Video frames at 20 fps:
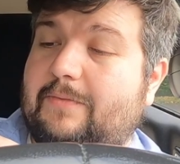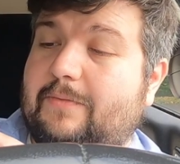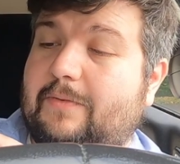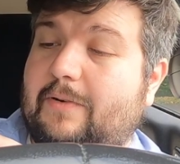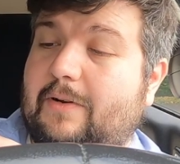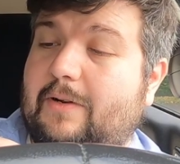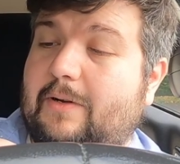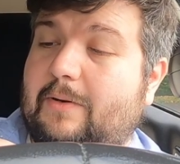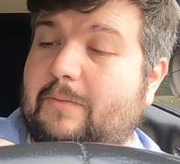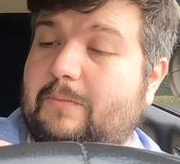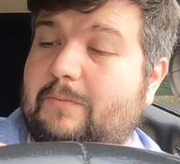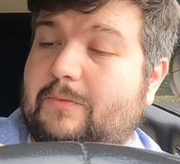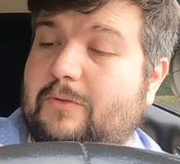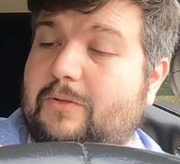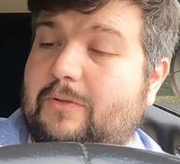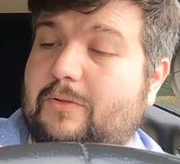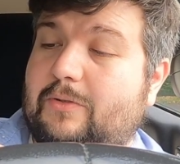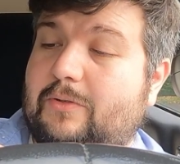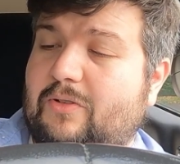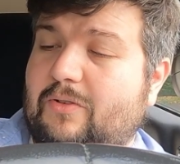from
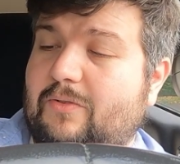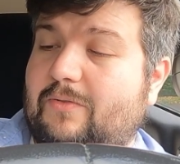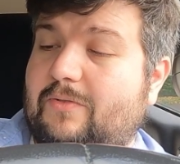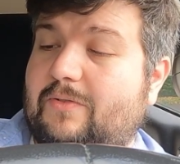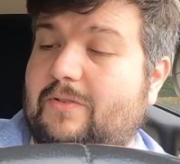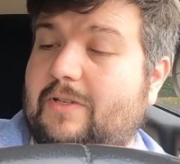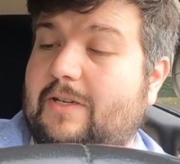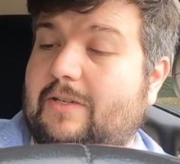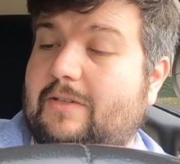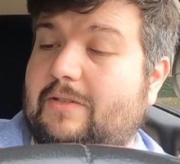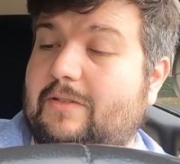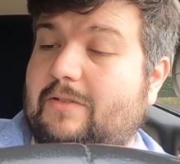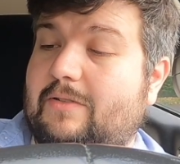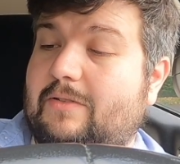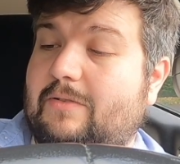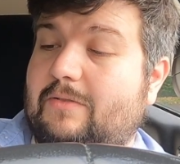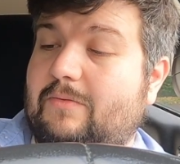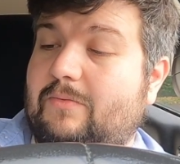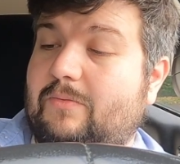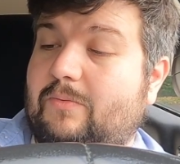
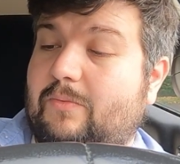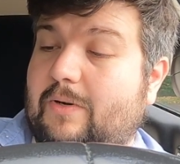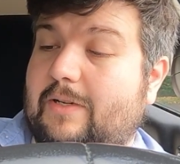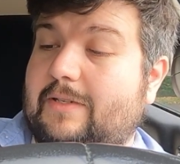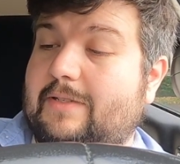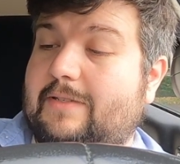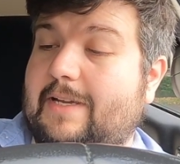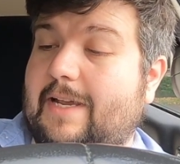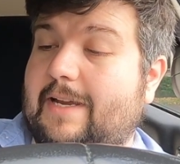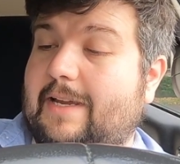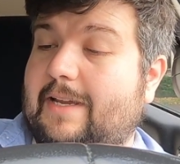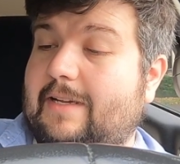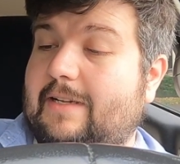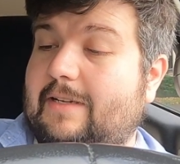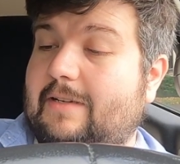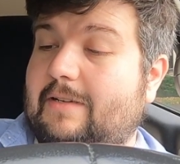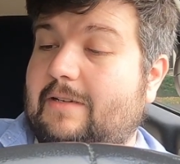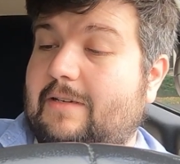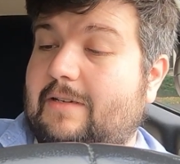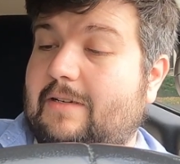1
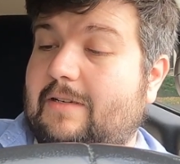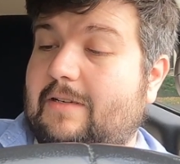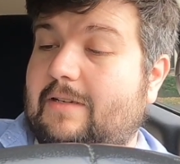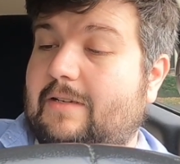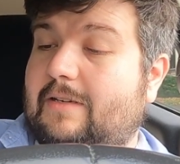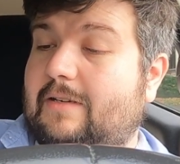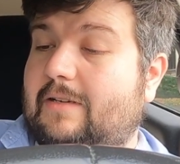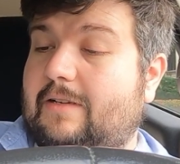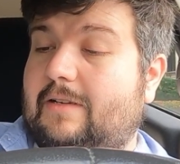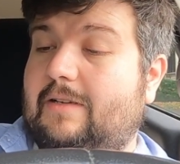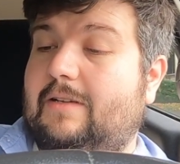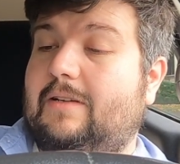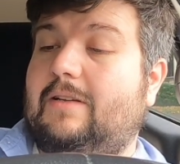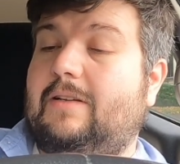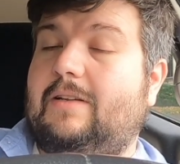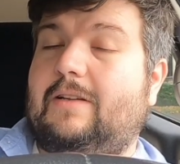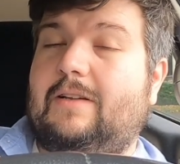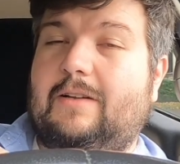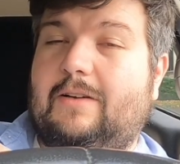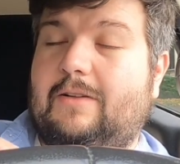second
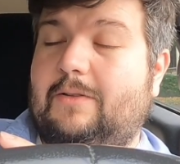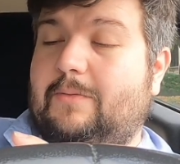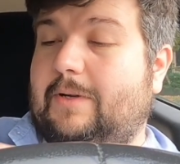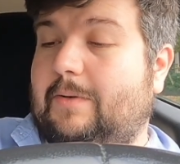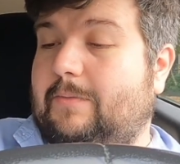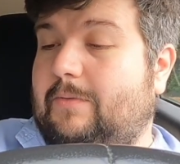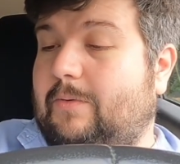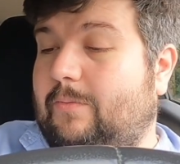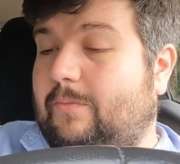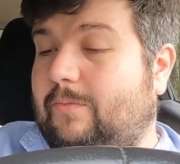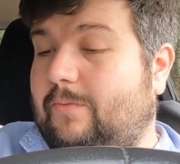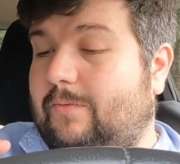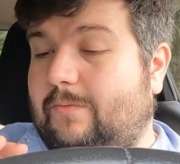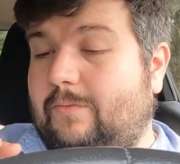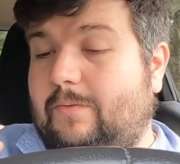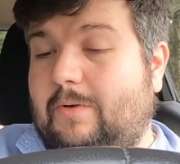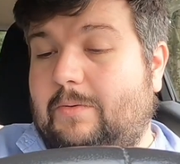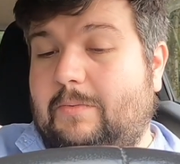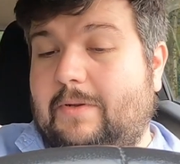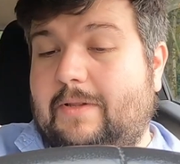all the way up to
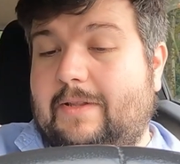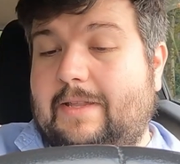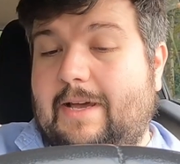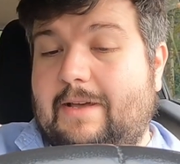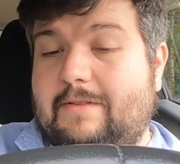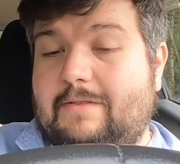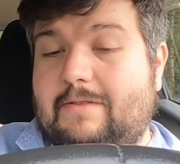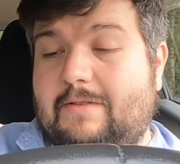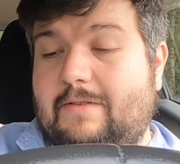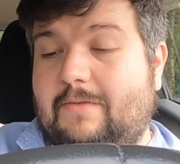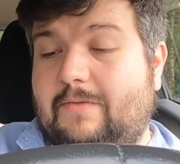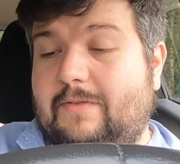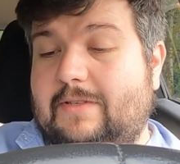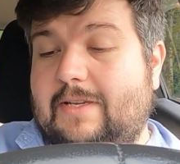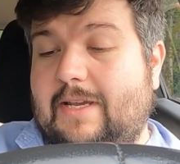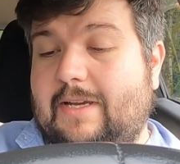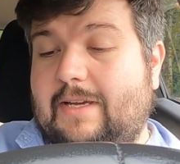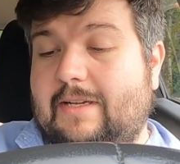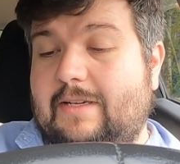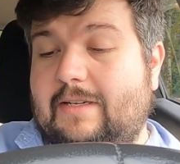1/1000th of a
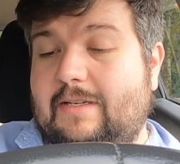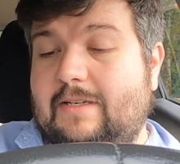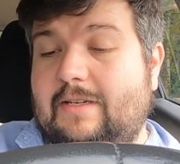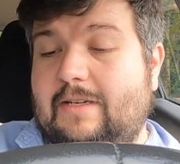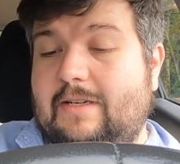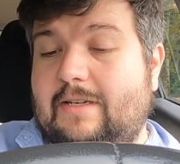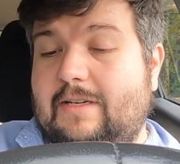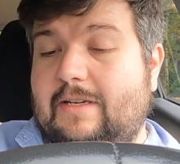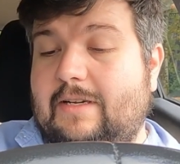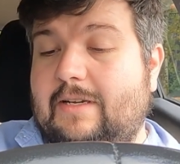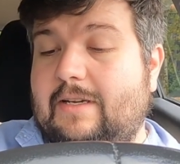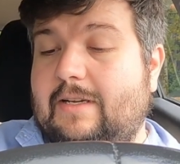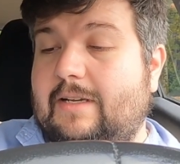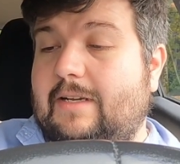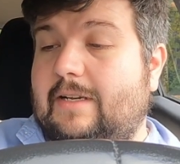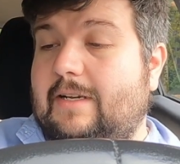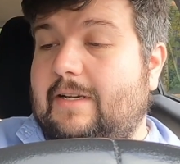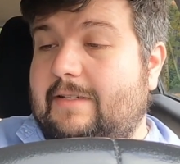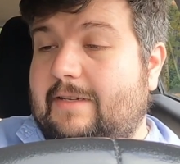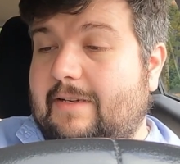second.
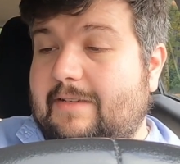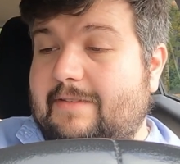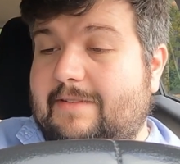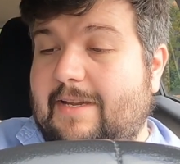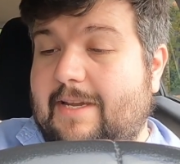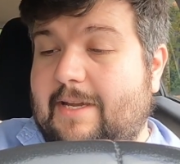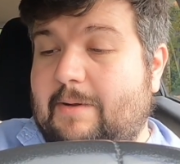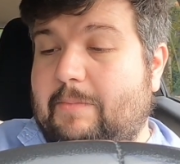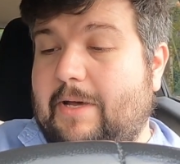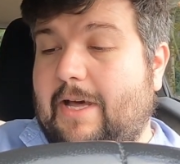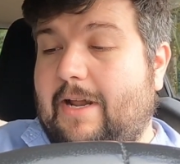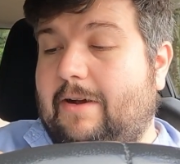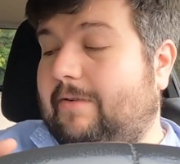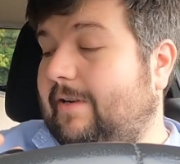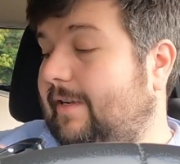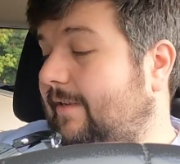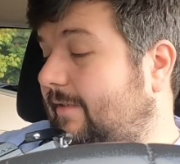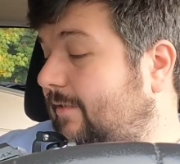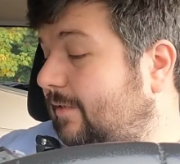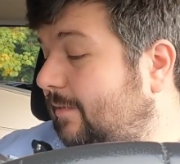It does take a
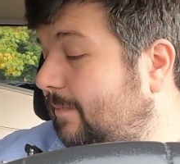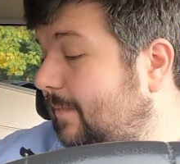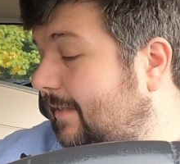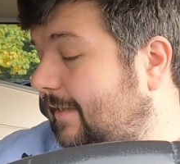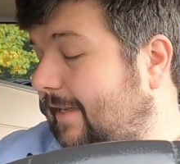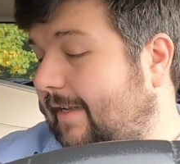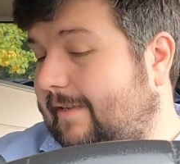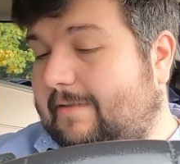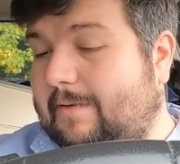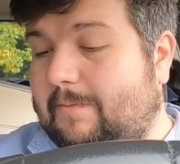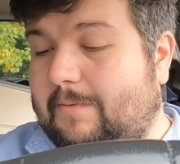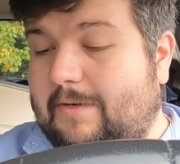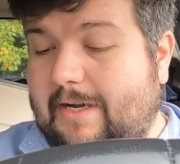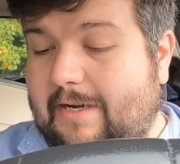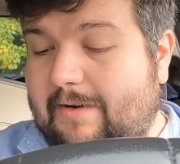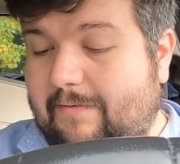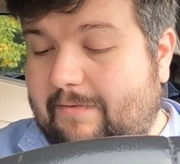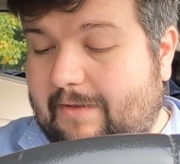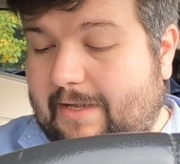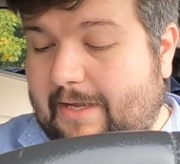battery. I assume it's got some
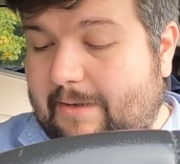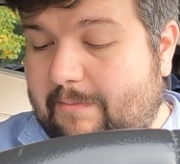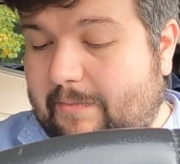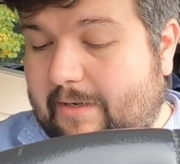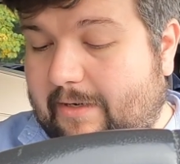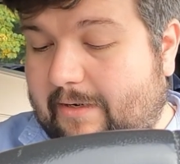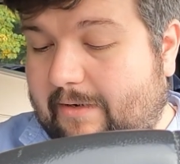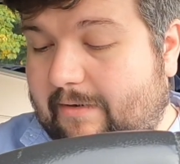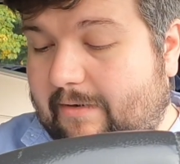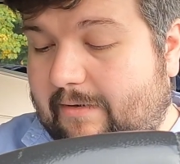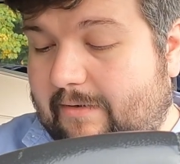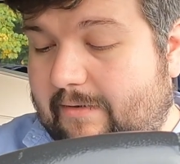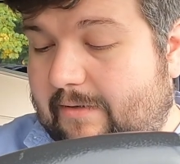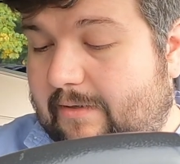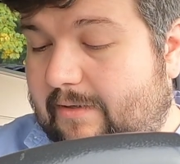kind of light meter.